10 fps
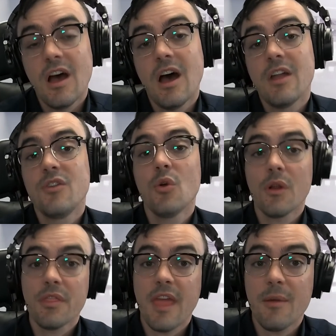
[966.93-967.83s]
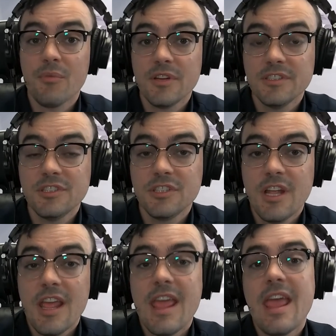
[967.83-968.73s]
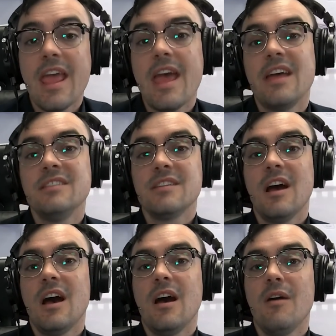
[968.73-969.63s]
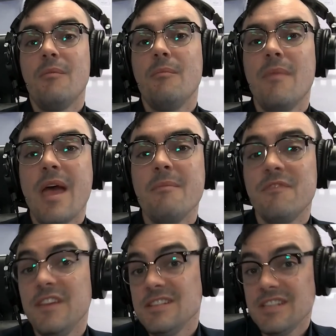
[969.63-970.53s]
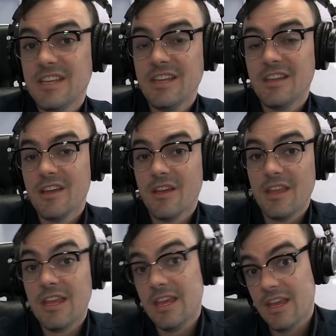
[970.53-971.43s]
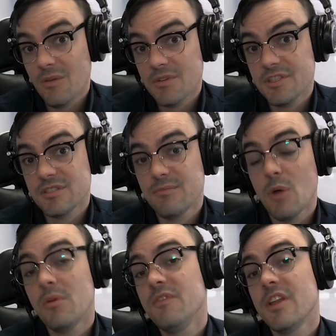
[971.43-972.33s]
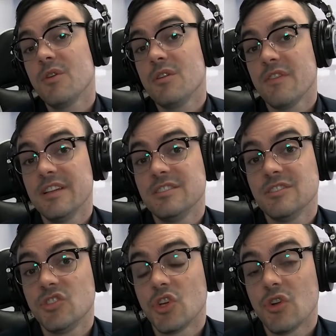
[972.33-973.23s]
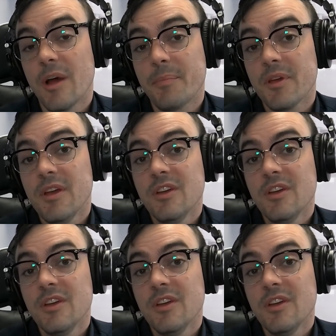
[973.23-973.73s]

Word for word: uh, Northambridge, and uh, M V D E, which is Mobile Video Devices Europe.